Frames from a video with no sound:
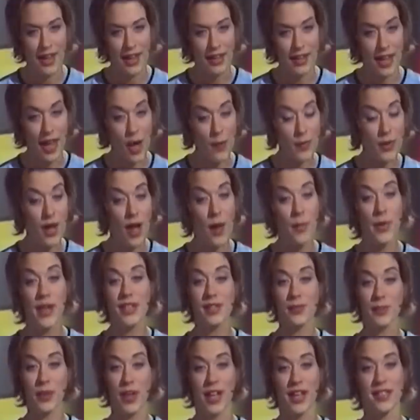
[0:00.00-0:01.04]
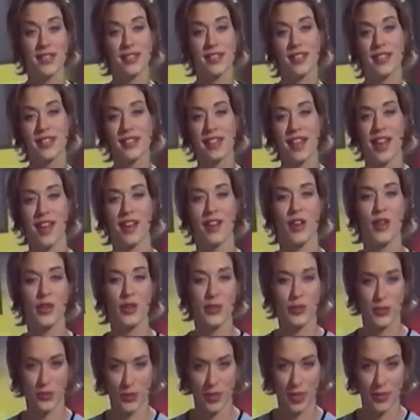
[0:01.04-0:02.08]
Capcom has plans to design other
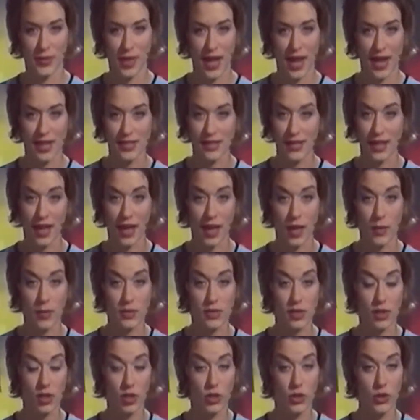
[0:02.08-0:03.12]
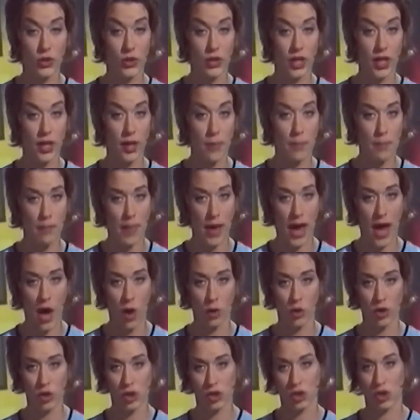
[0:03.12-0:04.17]
Dreamcast games, including
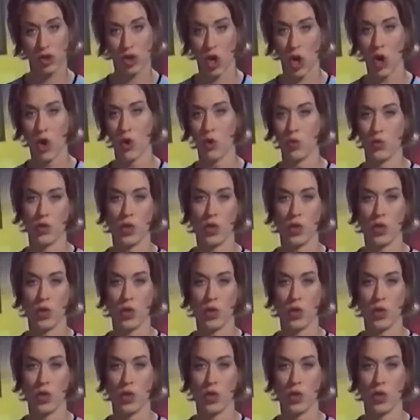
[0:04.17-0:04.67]
Power Stone.